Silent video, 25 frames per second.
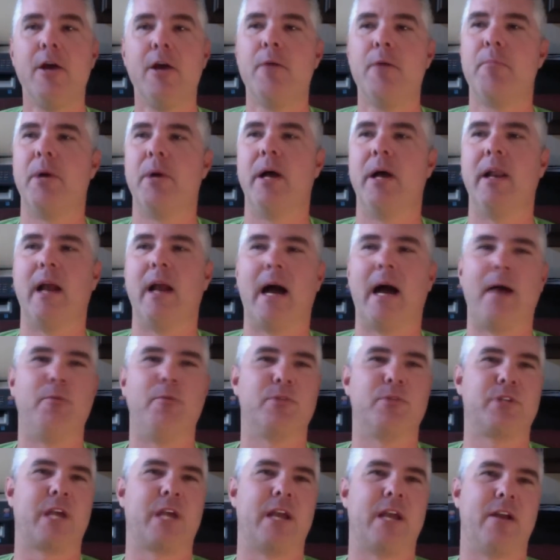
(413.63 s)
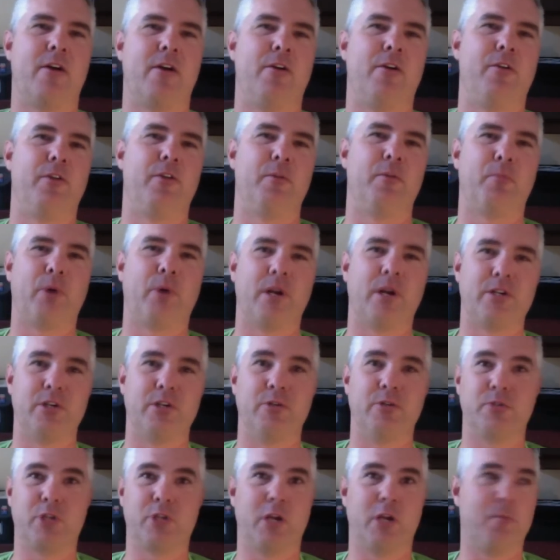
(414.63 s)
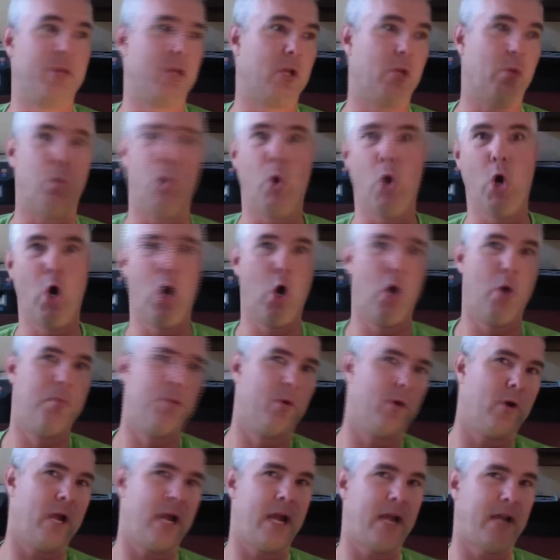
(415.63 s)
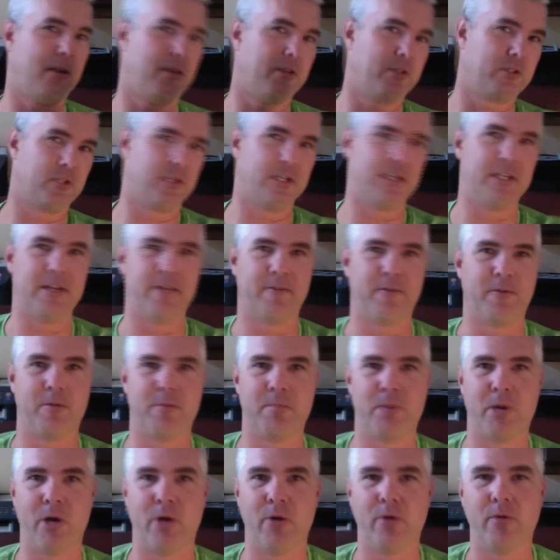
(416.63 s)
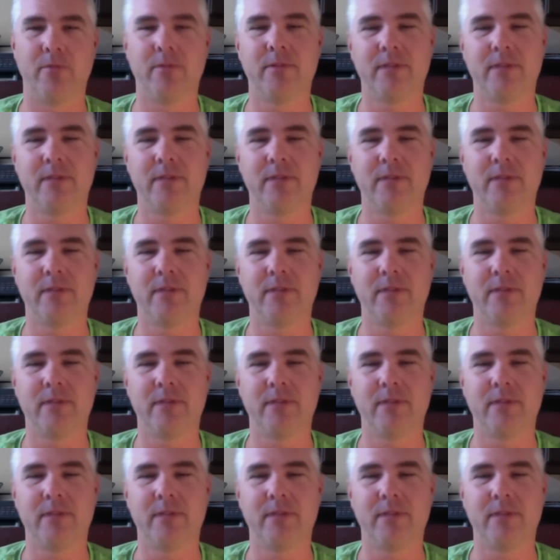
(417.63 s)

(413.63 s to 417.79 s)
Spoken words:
But I was kind of under the impression it was going to be, whoa, miraculously different boat.